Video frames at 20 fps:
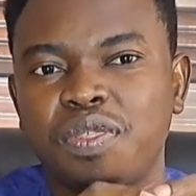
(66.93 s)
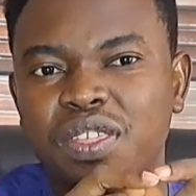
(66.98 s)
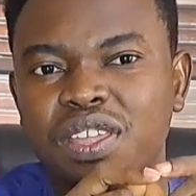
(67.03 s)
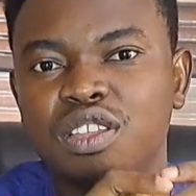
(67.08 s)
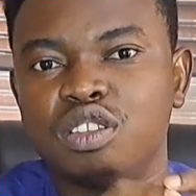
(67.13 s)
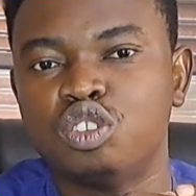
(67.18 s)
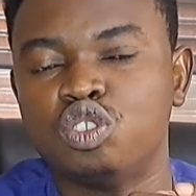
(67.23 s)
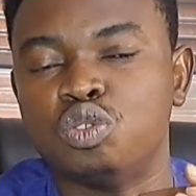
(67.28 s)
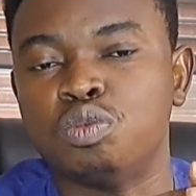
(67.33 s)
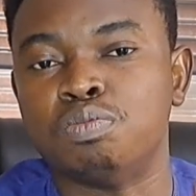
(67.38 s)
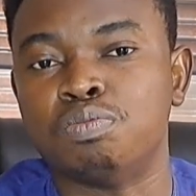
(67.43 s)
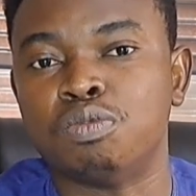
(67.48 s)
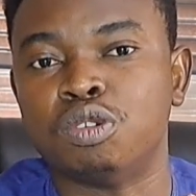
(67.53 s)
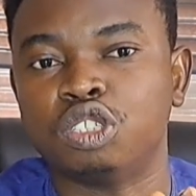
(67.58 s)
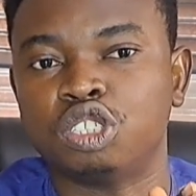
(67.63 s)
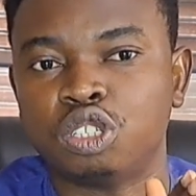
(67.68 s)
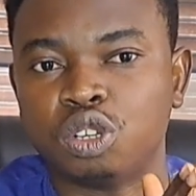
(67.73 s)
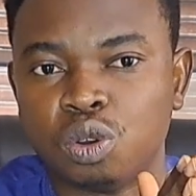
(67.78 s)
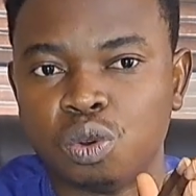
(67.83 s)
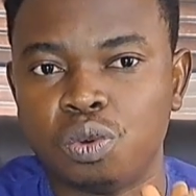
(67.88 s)
things you
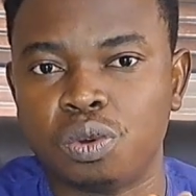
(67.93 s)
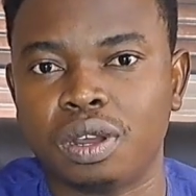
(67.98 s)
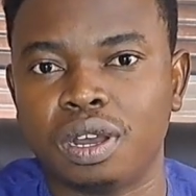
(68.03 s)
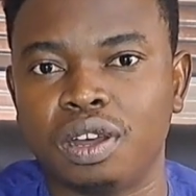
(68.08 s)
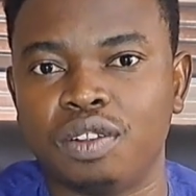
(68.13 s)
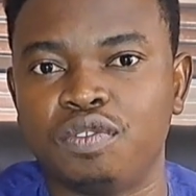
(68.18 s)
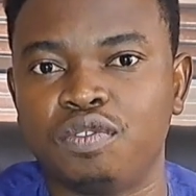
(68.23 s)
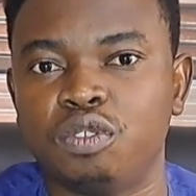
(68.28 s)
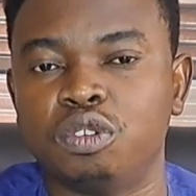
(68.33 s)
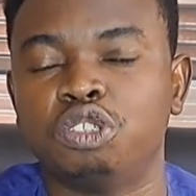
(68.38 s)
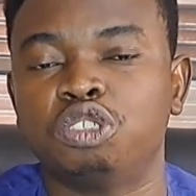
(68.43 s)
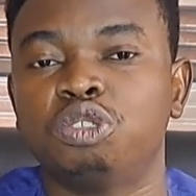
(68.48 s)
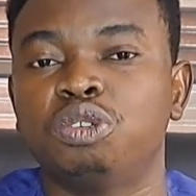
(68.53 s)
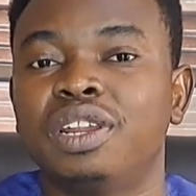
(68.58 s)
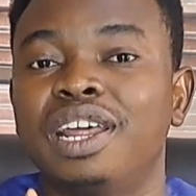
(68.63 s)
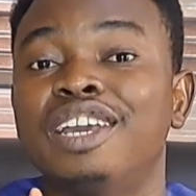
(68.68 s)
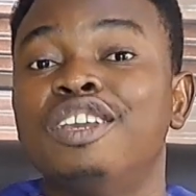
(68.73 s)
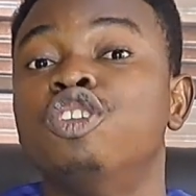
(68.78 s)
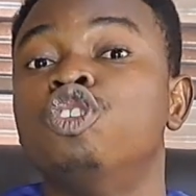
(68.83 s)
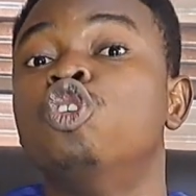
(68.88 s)
must look out for
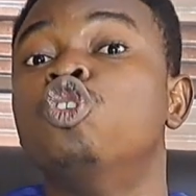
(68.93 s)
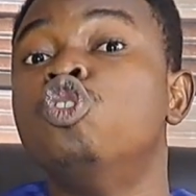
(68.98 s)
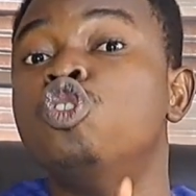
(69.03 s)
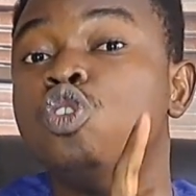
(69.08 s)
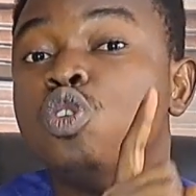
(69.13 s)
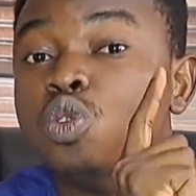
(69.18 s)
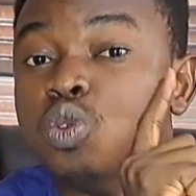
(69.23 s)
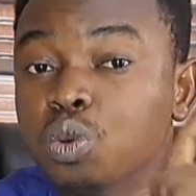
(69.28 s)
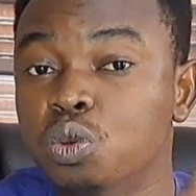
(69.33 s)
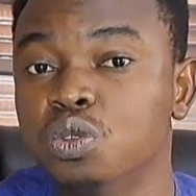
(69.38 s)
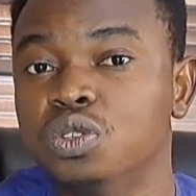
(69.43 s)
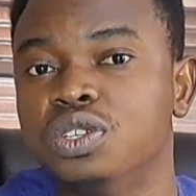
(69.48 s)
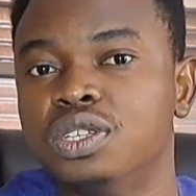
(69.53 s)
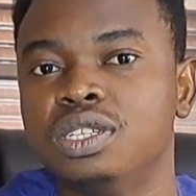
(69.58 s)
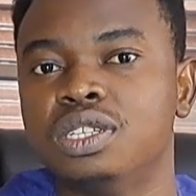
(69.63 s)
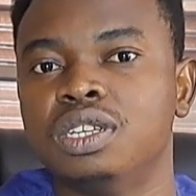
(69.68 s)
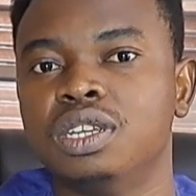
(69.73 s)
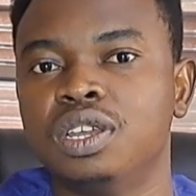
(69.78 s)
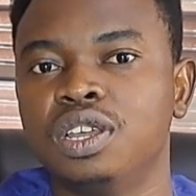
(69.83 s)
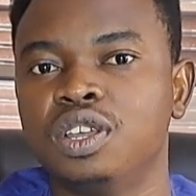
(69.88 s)
so that you don't
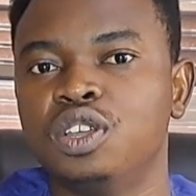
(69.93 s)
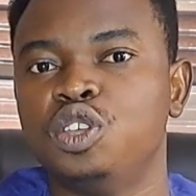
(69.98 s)
lose